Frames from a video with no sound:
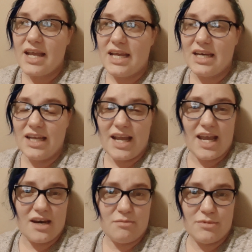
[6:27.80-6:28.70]
Eating
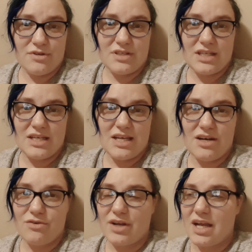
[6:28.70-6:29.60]
animals, I
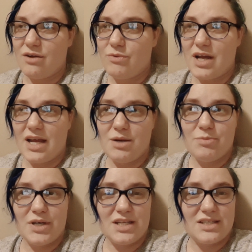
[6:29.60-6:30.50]
don't care what
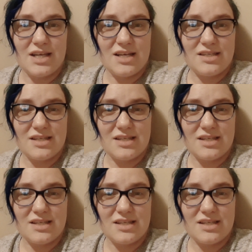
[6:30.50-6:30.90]
anybody says,